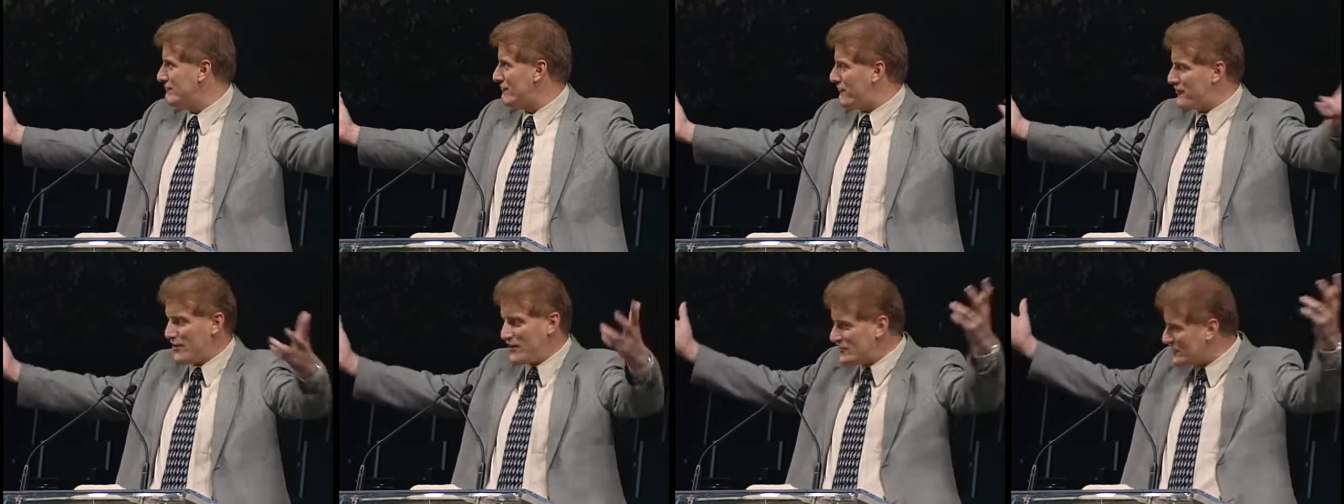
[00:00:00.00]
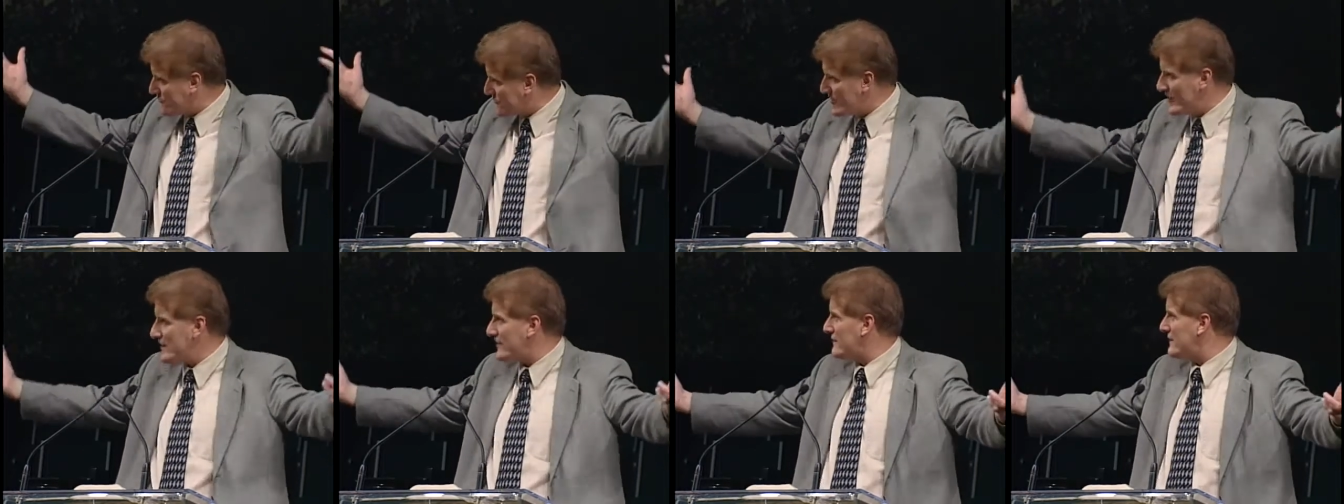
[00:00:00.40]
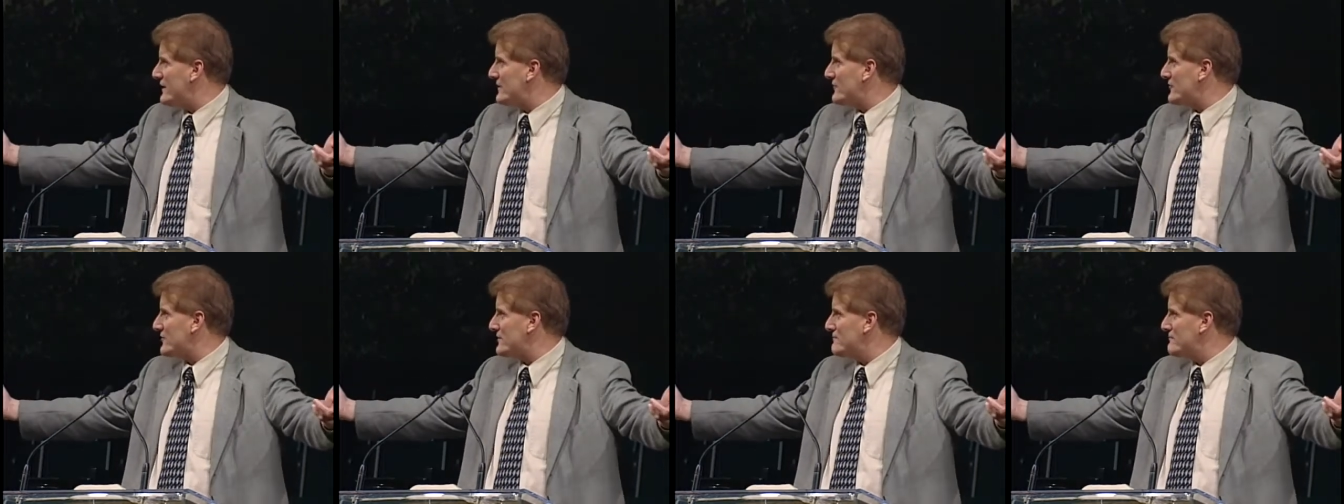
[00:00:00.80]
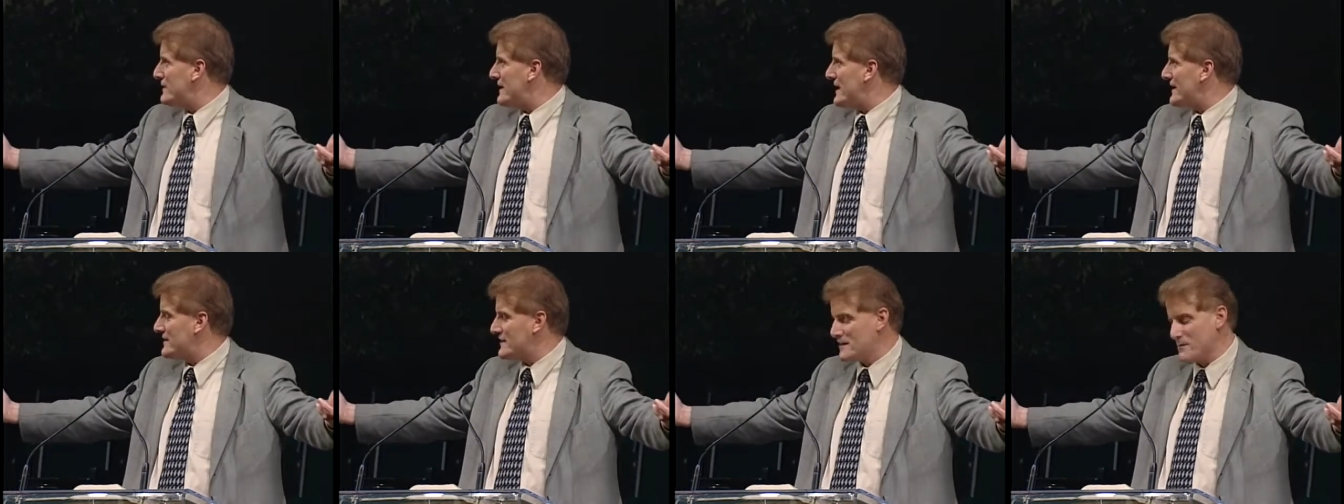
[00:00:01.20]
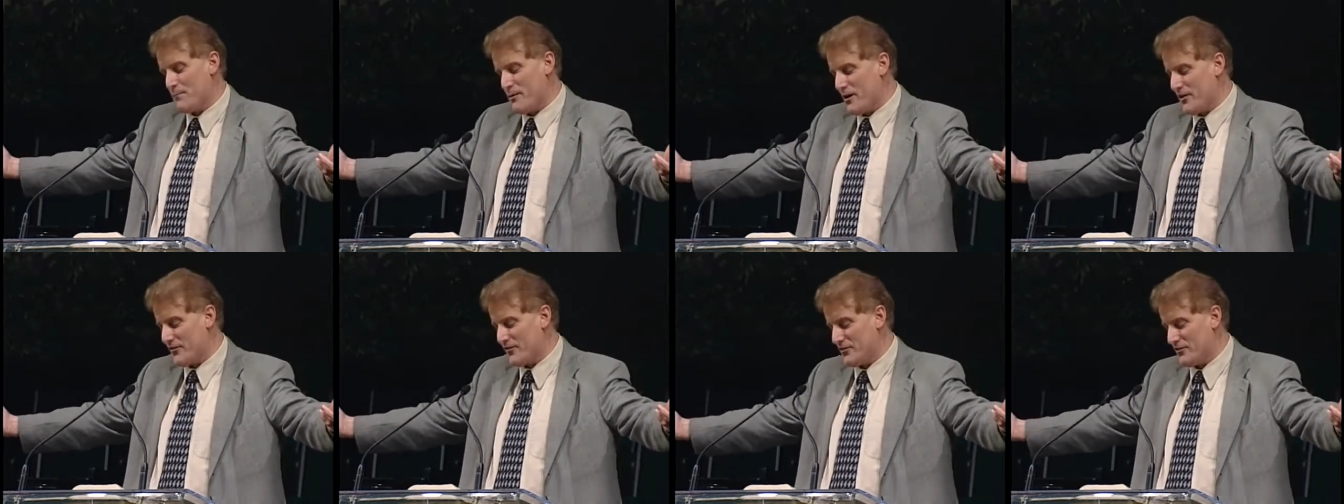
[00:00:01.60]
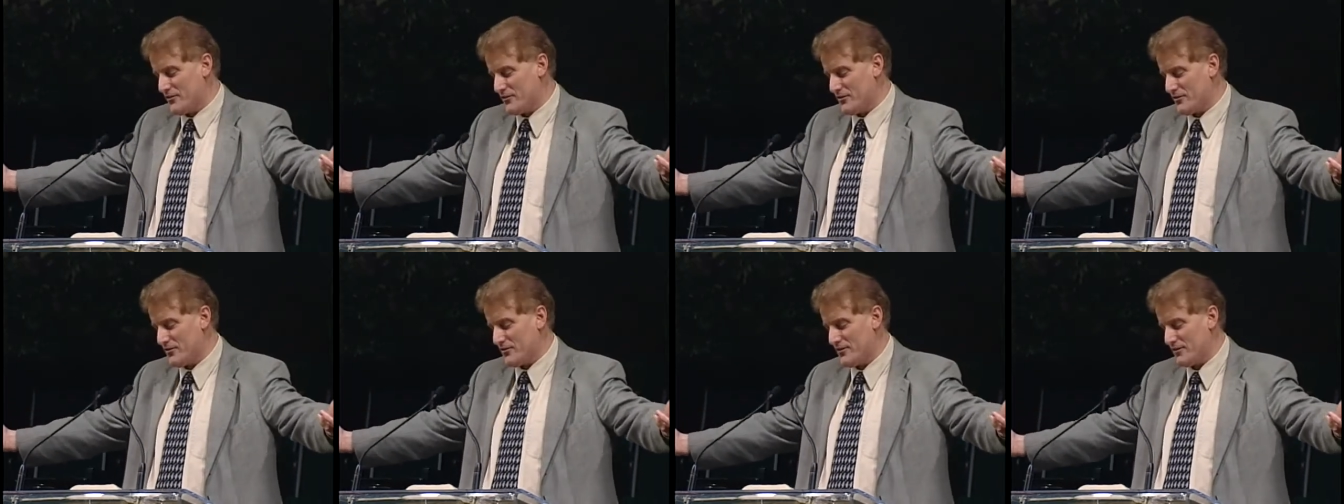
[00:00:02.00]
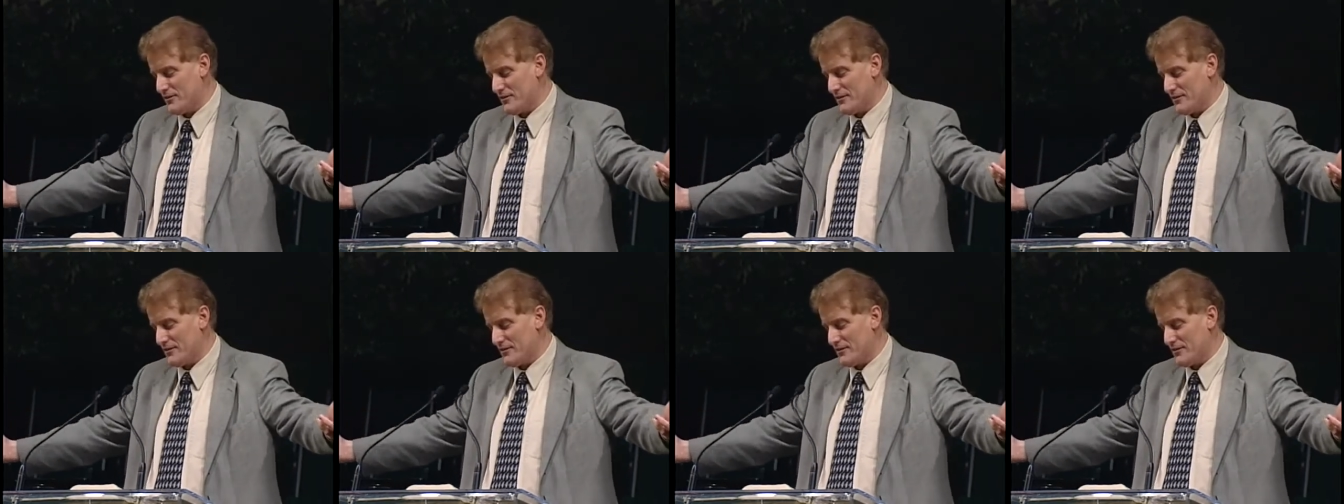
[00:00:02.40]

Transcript: First generation men and apostles.